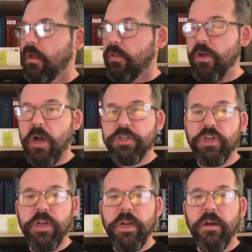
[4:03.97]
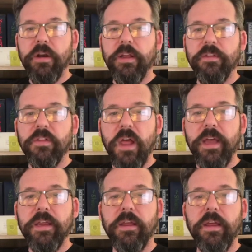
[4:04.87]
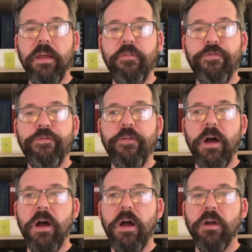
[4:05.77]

The Auctioneer is like if uh,